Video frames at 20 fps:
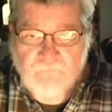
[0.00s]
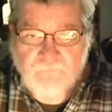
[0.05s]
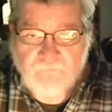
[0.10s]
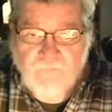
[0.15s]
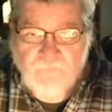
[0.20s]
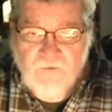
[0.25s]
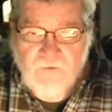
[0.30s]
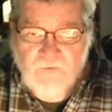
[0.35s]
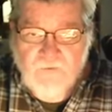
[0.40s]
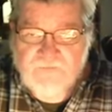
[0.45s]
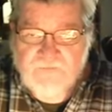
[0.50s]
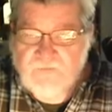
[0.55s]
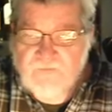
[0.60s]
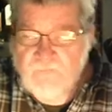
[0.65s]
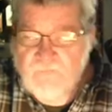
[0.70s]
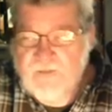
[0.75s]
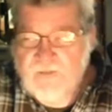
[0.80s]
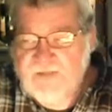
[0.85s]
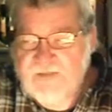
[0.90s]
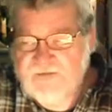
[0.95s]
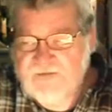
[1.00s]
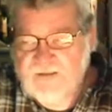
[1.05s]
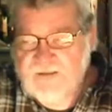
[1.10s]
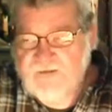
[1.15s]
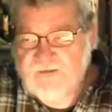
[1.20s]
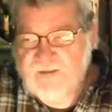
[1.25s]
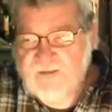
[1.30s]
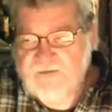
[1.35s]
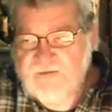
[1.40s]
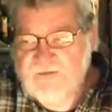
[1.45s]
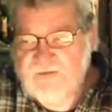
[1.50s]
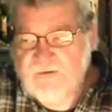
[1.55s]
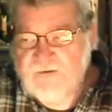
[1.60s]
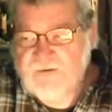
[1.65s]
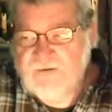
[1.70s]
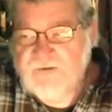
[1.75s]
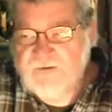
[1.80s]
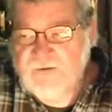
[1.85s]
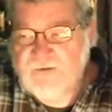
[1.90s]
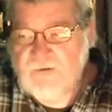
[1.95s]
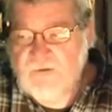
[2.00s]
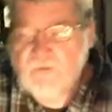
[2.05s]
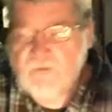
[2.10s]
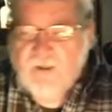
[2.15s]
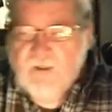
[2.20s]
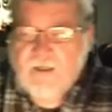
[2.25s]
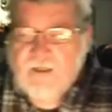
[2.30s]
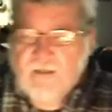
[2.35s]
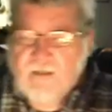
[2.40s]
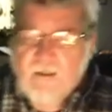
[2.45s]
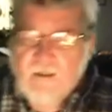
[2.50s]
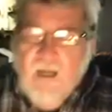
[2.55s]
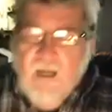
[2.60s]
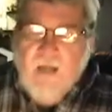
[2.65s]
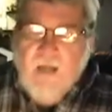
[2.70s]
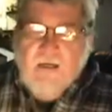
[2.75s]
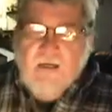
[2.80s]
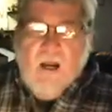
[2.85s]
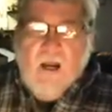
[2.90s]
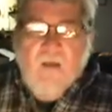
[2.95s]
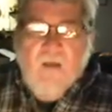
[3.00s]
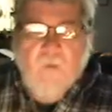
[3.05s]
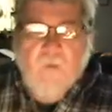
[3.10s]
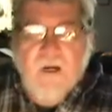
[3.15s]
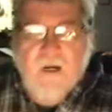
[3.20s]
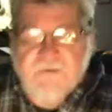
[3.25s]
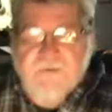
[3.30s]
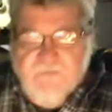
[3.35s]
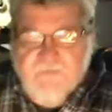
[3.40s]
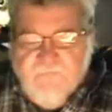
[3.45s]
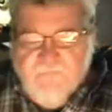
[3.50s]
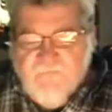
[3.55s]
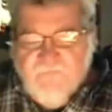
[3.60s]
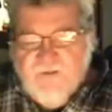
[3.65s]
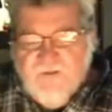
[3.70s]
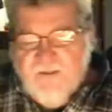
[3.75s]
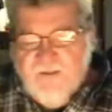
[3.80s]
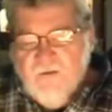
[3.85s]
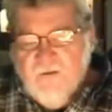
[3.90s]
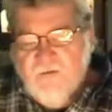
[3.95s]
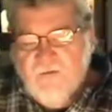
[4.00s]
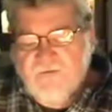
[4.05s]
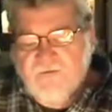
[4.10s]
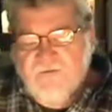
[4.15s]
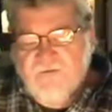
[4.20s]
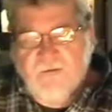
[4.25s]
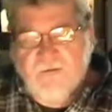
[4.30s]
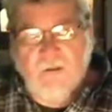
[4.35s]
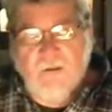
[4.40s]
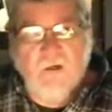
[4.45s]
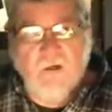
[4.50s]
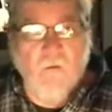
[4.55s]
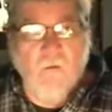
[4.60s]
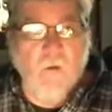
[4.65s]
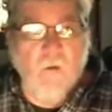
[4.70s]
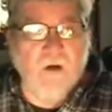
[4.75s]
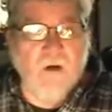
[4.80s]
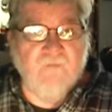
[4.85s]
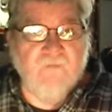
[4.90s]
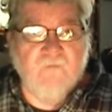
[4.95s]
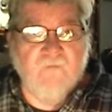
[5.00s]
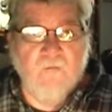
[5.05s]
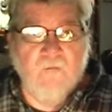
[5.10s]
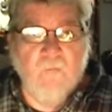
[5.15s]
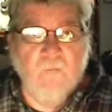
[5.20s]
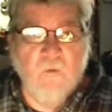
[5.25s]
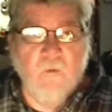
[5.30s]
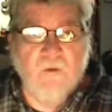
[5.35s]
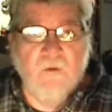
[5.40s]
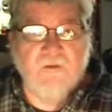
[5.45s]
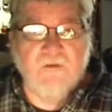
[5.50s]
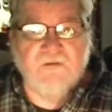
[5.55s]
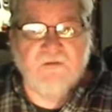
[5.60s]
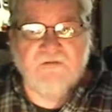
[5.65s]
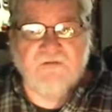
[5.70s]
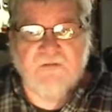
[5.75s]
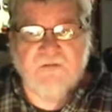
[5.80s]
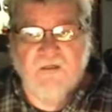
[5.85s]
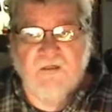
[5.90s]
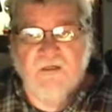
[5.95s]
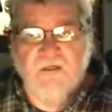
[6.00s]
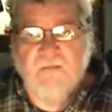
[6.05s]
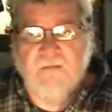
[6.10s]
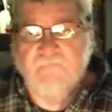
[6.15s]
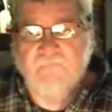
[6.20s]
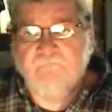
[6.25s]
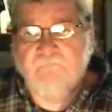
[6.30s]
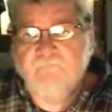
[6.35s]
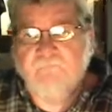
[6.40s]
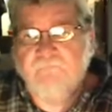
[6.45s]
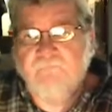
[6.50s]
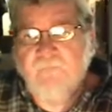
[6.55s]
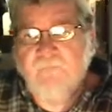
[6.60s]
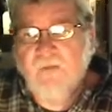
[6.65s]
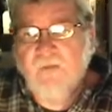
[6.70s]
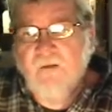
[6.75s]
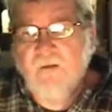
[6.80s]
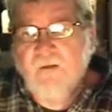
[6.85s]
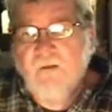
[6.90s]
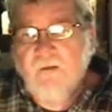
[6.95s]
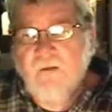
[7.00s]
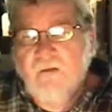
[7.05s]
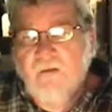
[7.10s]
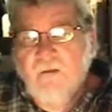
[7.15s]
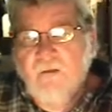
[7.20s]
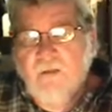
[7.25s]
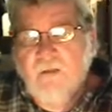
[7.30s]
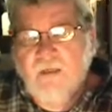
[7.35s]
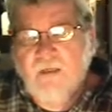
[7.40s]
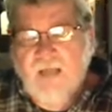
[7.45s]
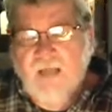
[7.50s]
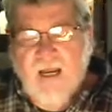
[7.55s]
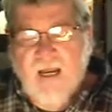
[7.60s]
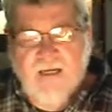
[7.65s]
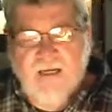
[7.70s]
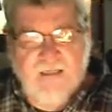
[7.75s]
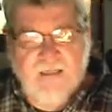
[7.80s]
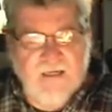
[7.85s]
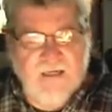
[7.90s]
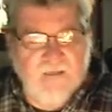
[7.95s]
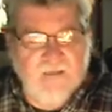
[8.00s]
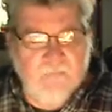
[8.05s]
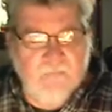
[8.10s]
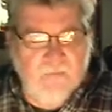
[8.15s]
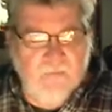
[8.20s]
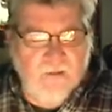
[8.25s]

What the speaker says: there's some basic things you can do. And now I watched some videos. One of them was a guy named